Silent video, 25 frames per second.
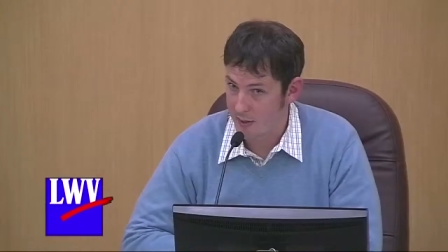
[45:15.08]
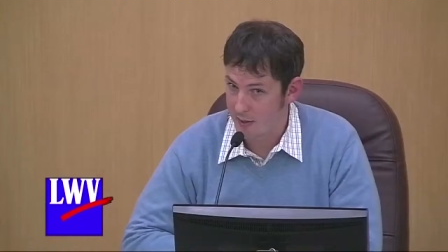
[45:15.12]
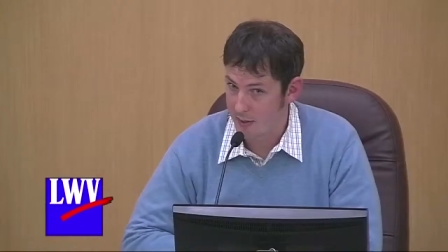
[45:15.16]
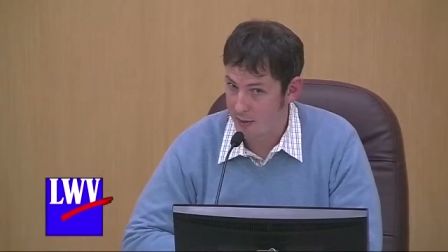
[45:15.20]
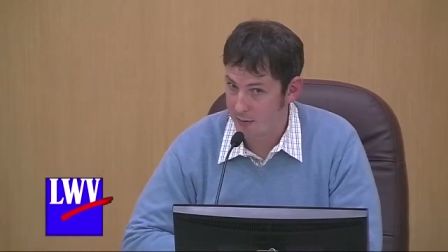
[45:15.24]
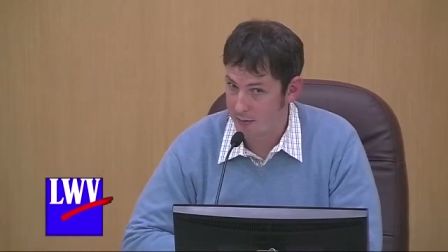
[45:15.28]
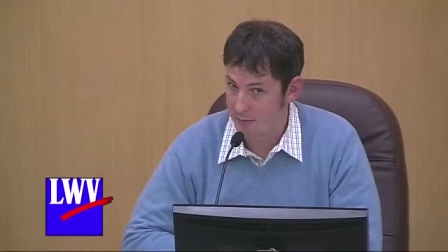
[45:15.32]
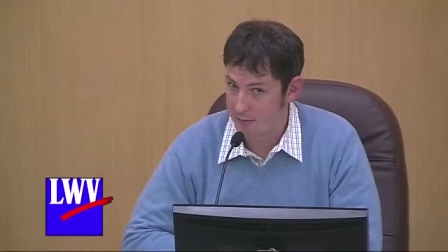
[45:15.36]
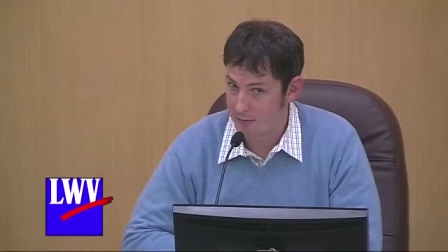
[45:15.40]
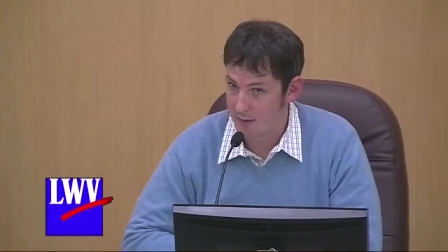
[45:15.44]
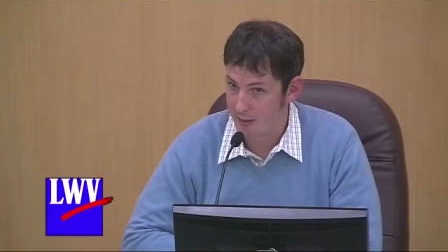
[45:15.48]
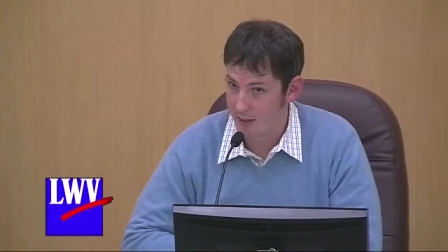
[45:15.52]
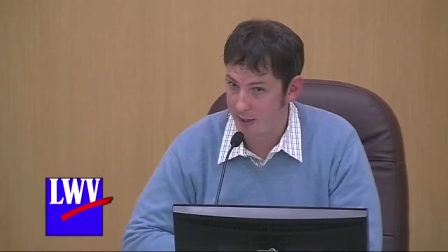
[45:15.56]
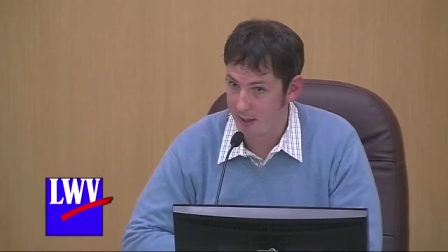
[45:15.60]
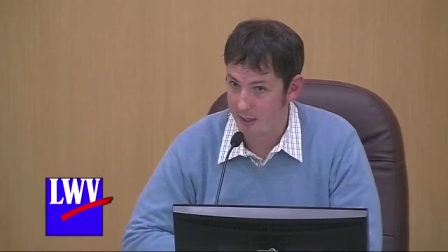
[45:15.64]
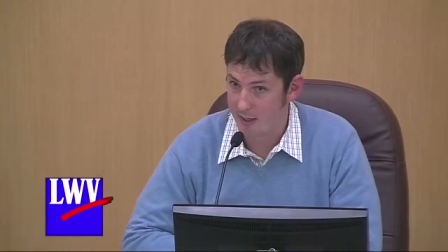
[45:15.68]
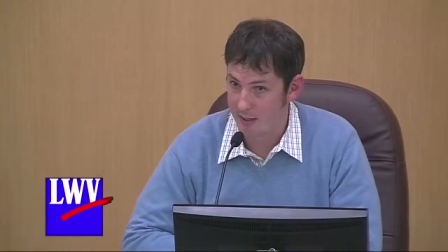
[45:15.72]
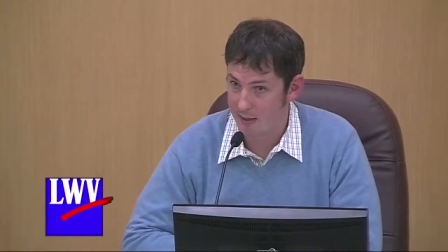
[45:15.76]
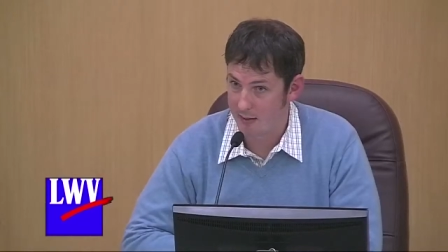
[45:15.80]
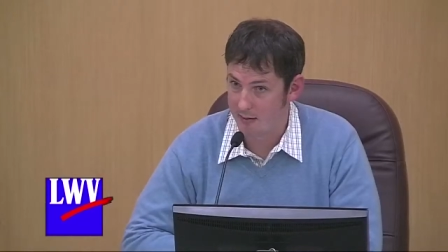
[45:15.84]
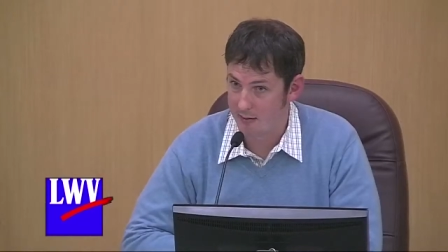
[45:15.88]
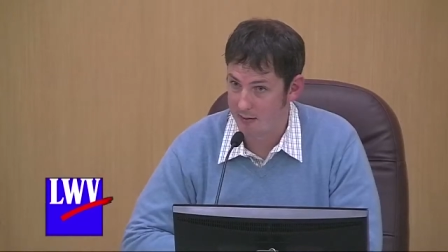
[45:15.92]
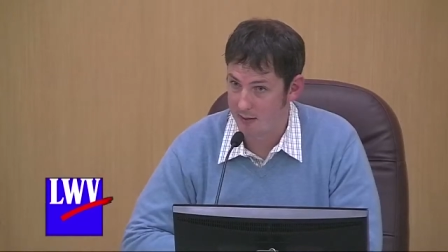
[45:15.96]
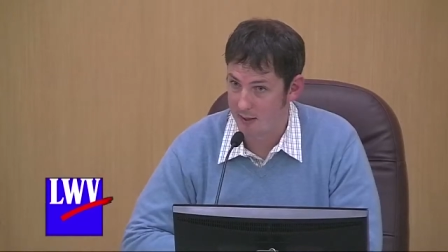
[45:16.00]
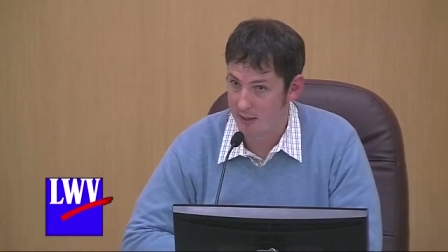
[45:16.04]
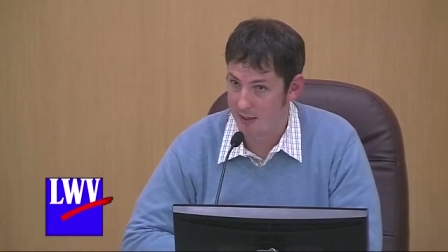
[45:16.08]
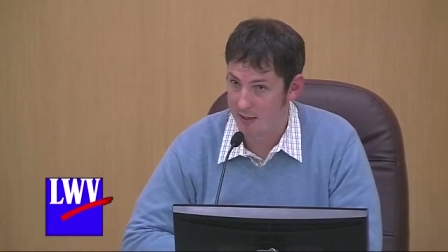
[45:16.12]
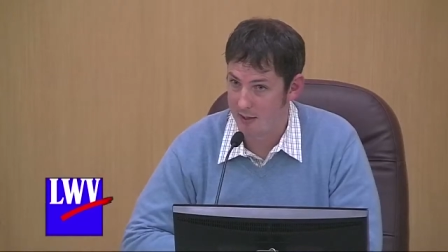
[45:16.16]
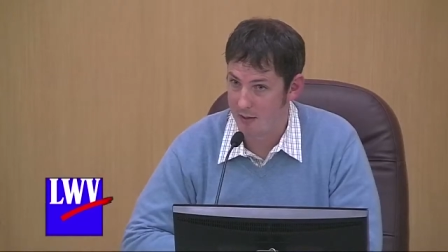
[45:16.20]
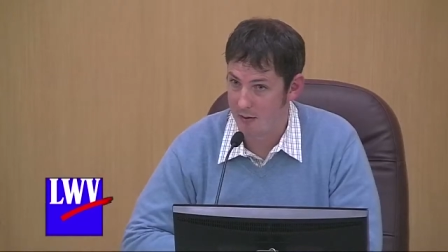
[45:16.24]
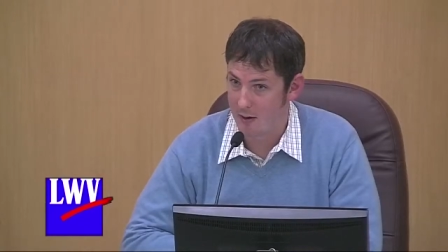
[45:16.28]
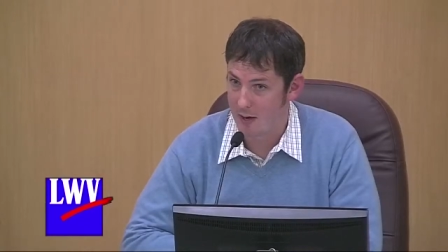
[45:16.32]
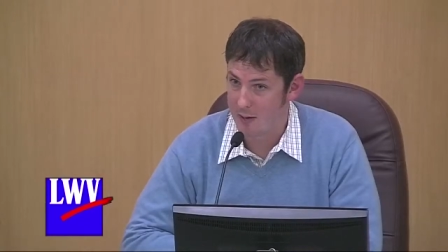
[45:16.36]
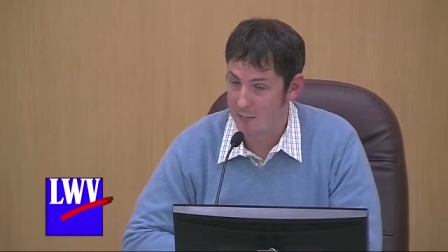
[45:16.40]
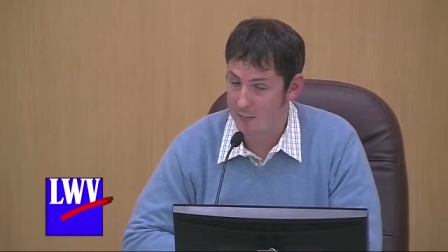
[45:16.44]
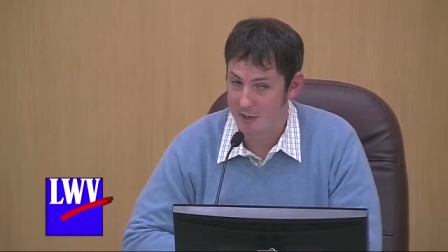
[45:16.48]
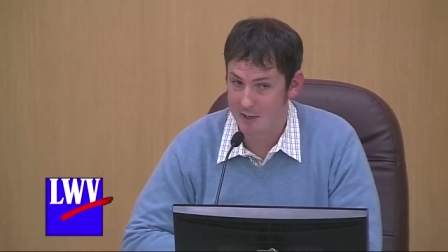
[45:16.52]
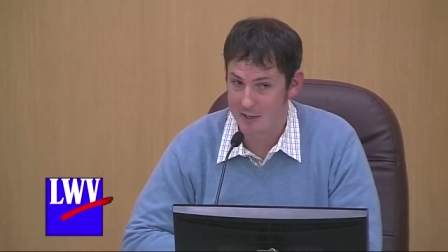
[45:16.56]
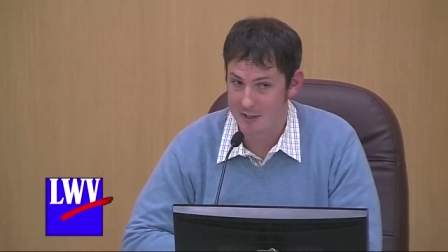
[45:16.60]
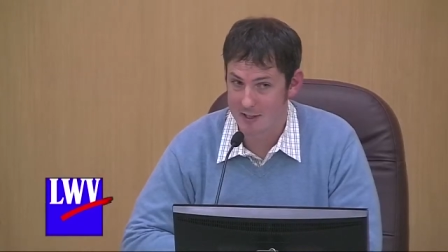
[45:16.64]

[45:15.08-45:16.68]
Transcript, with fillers: to note, again, I know I'm going